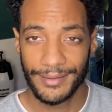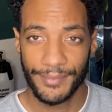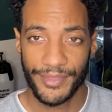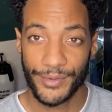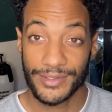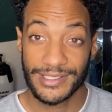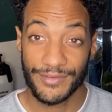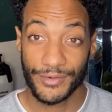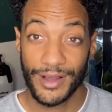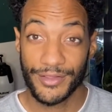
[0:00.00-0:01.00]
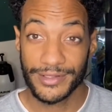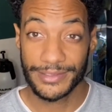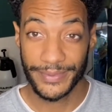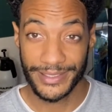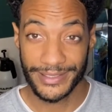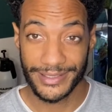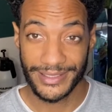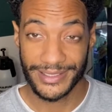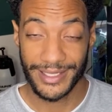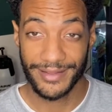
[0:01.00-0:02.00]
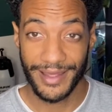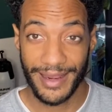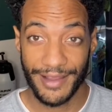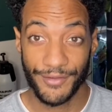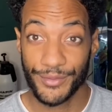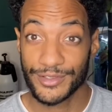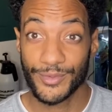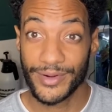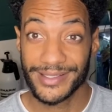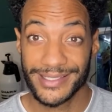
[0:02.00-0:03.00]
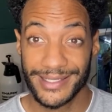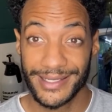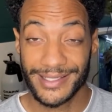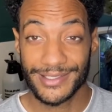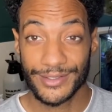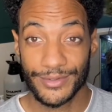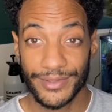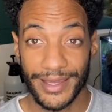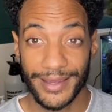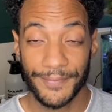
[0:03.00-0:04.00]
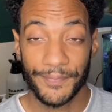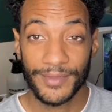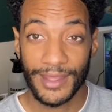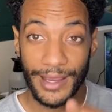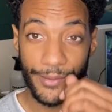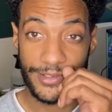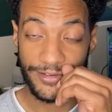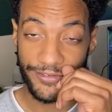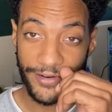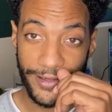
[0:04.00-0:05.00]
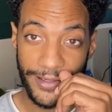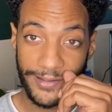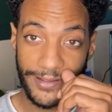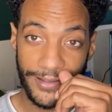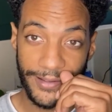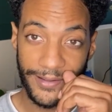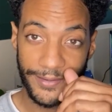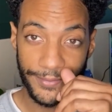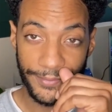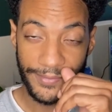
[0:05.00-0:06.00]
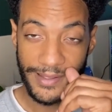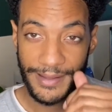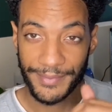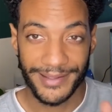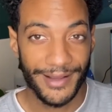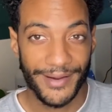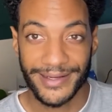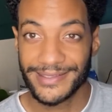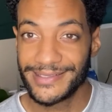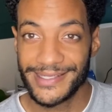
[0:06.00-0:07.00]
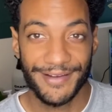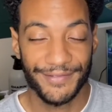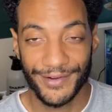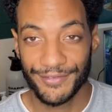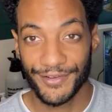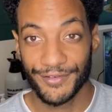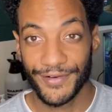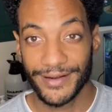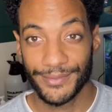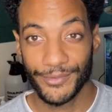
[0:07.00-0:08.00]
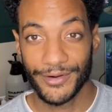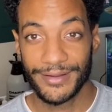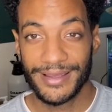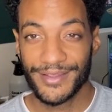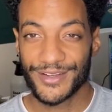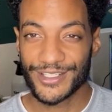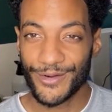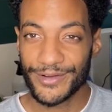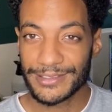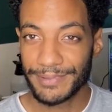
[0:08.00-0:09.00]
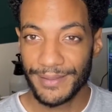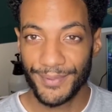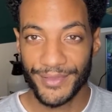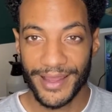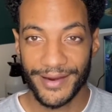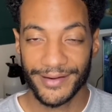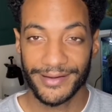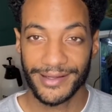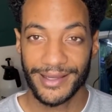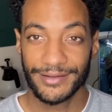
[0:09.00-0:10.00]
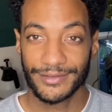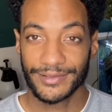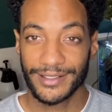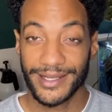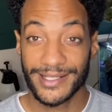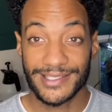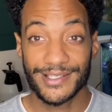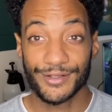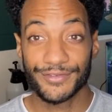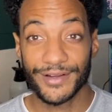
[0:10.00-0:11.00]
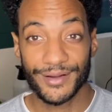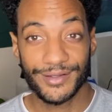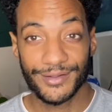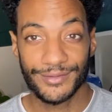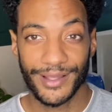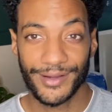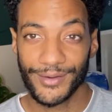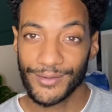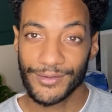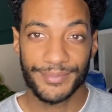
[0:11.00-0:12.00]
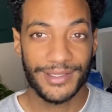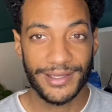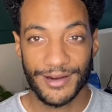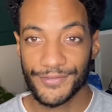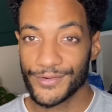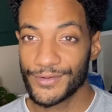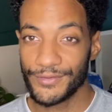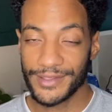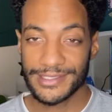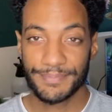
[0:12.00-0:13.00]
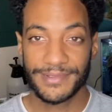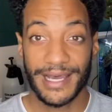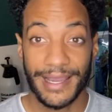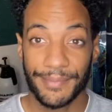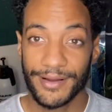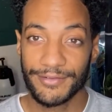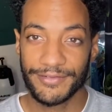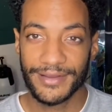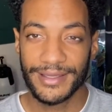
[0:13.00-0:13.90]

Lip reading: there were several other species that I've always wanted to get into that I was afraid. But now I definitely don't feel afraid anymore. There's always people that are gonna kind of instill fear in you, like, oh, be careful, this type of